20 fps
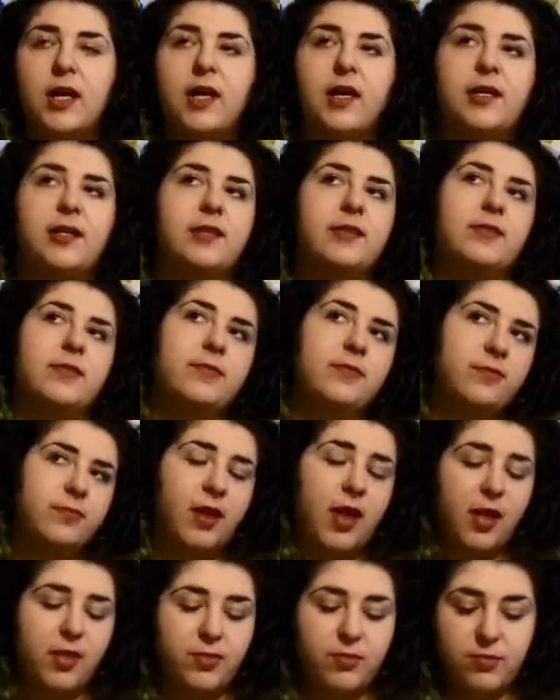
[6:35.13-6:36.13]
and
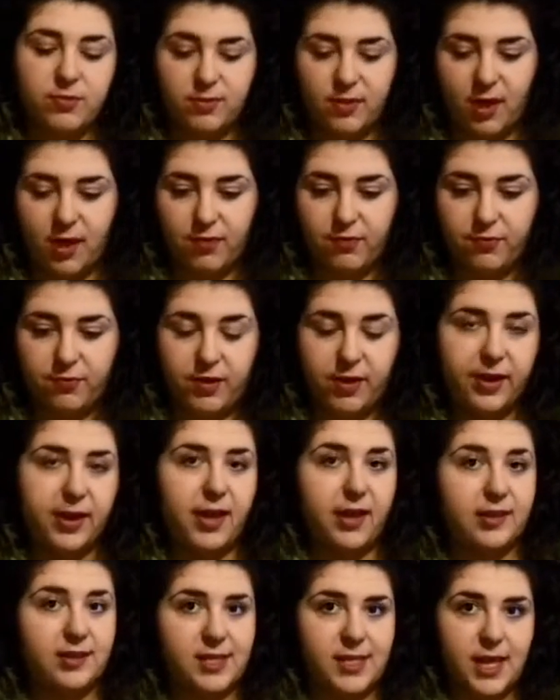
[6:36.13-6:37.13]
other stuff I
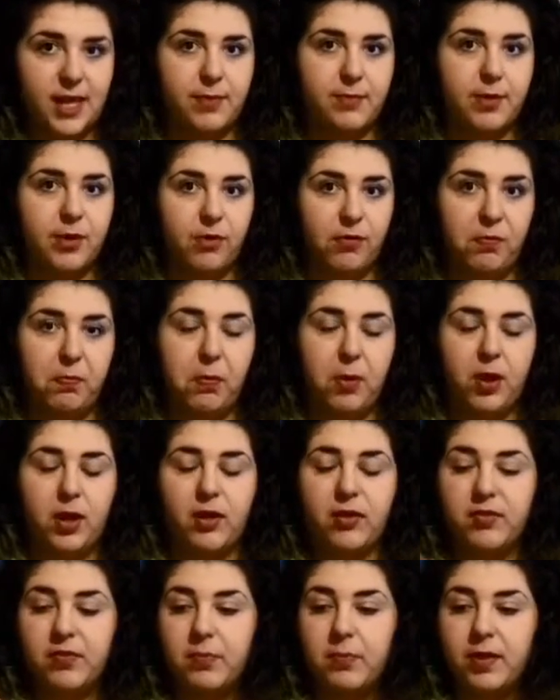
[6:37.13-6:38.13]
can't say because
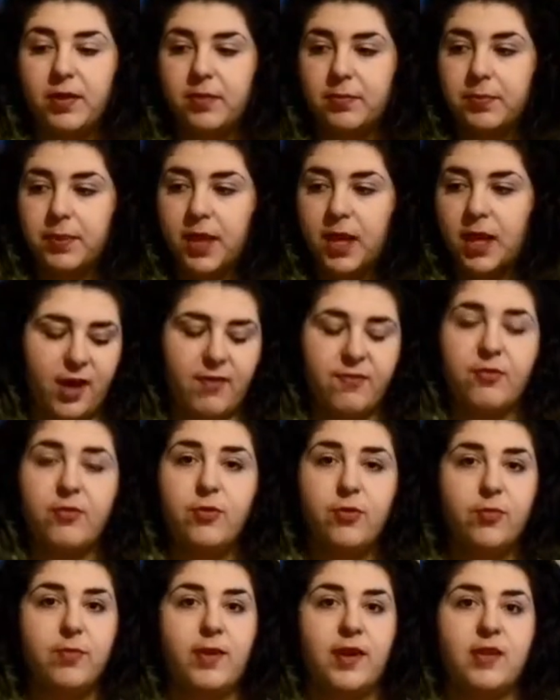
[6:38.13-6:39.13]
spoilers, but every
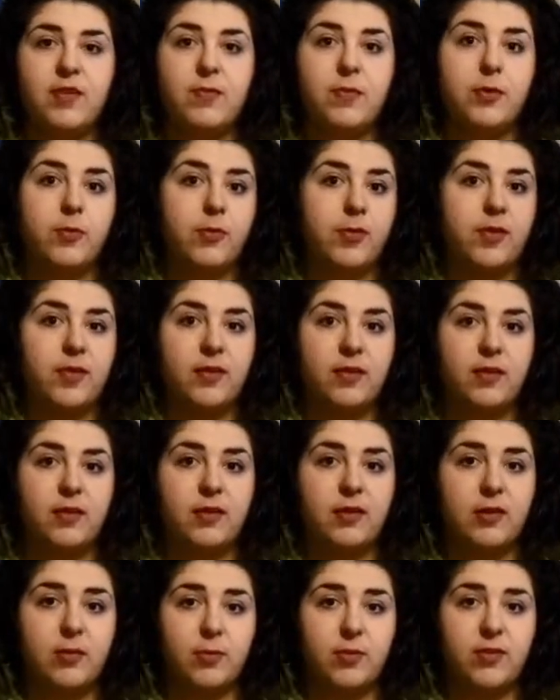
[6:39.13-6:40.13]
romance between
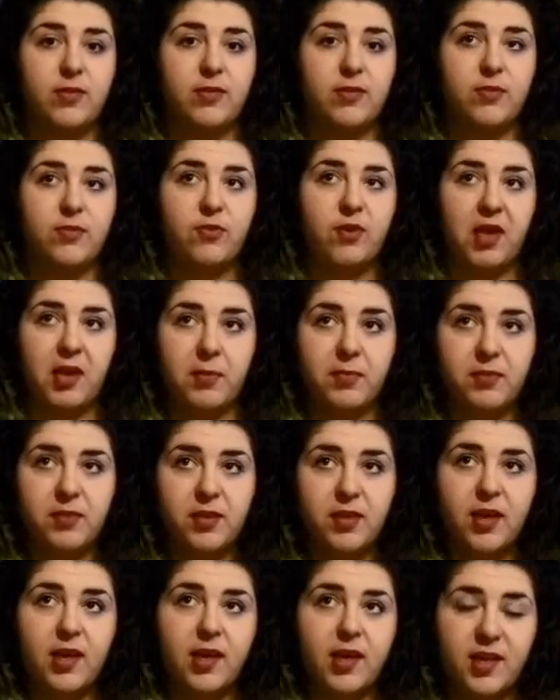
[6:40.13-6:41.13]
the crystal gems
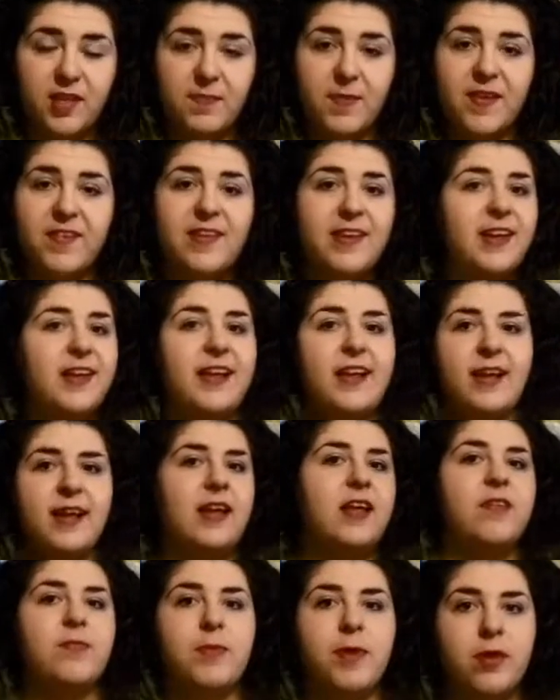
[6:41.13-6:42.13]
is basically
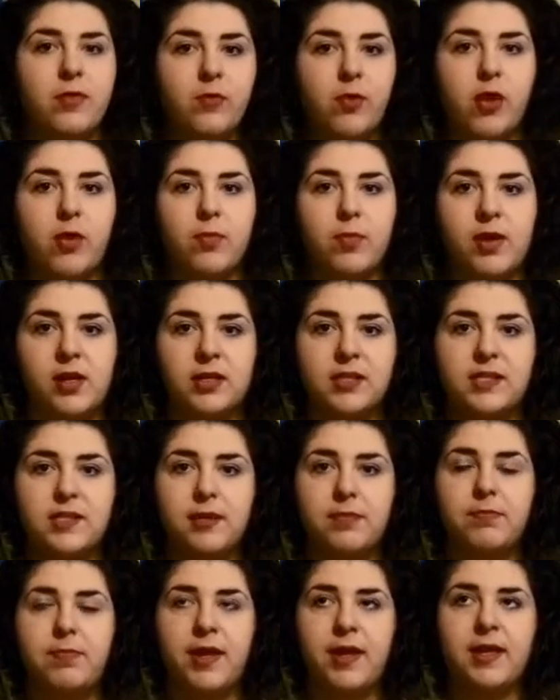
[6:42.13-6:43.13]
lesbian romance,
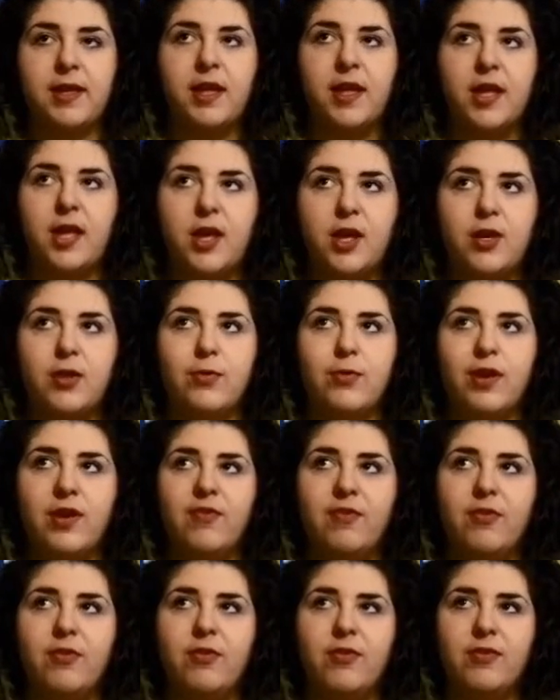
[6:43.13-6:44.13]
but you
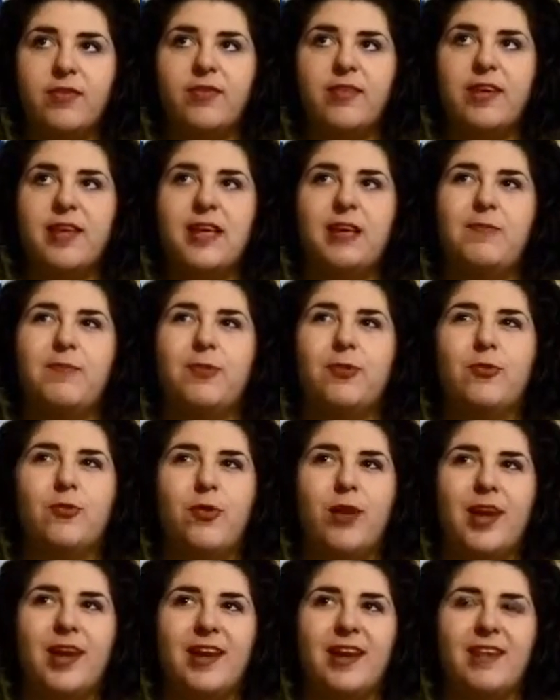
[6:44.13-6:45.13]
never see it
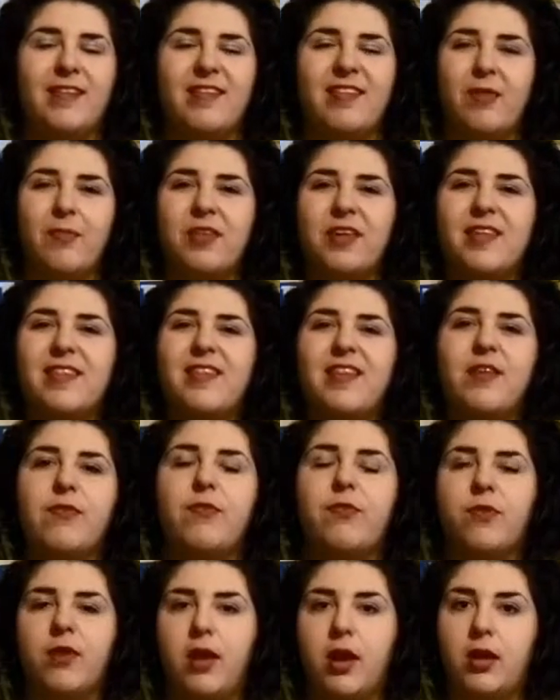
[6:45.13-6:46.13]
portrayed as something
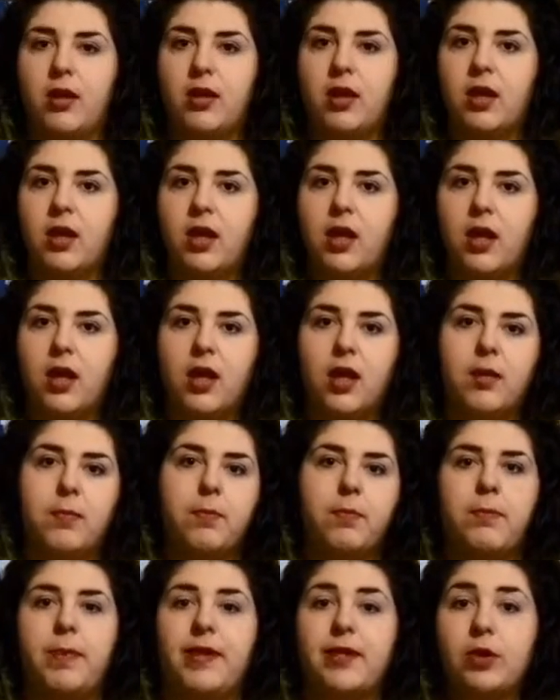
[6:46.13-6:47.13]
different
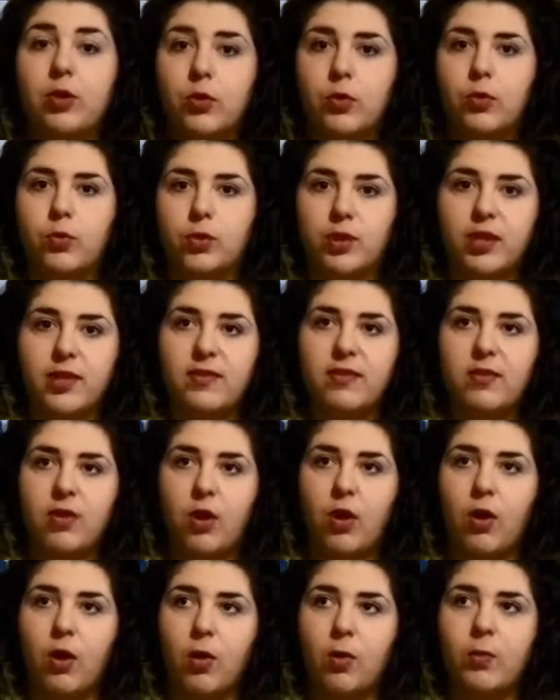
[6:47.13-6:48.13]
but good.
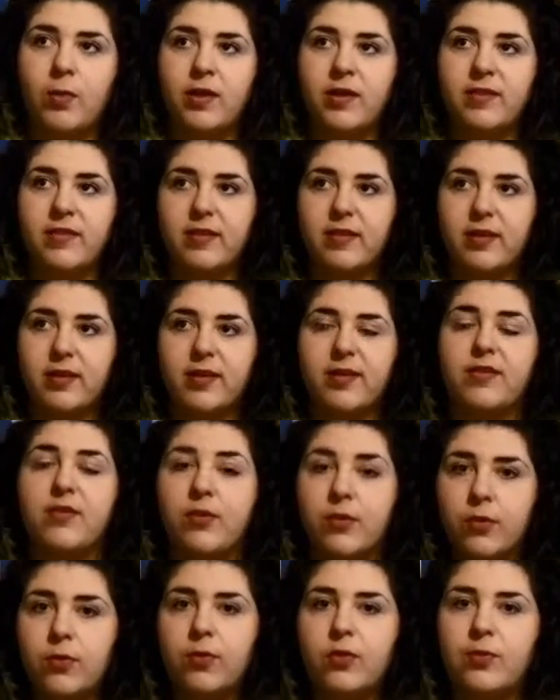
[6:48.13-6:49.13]
It's
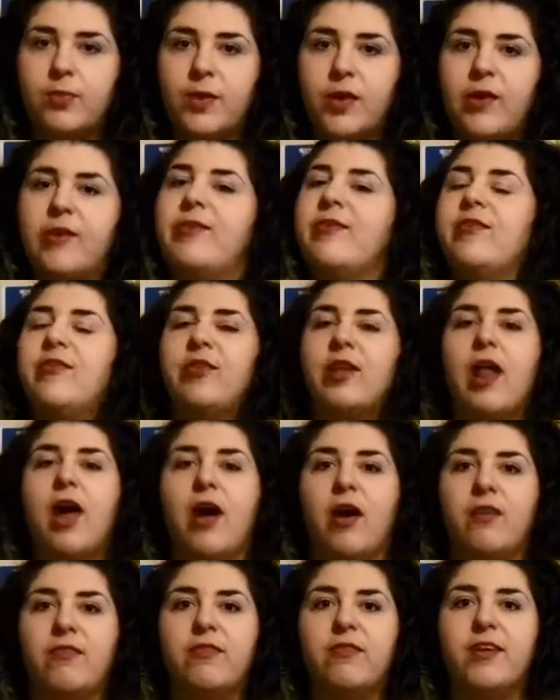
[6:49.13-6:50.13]
good because it's
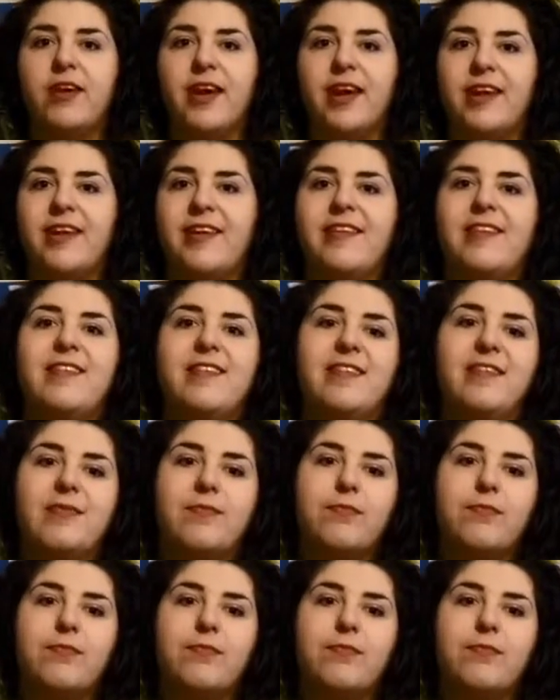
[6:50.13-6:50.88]
love and it's